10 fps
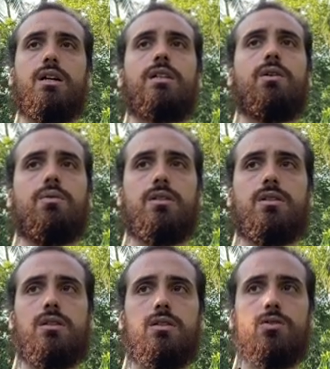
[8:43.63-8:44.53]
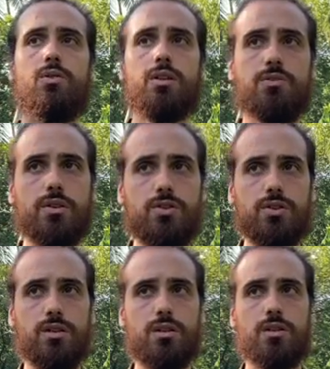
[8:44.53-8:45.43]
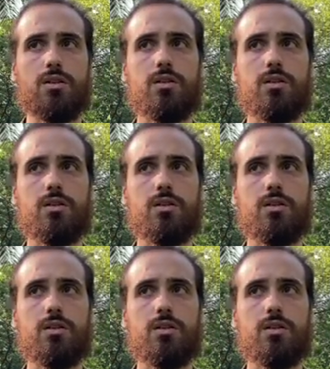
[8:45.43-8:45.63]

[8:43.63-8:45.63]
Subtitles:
Now in the yoga tradition,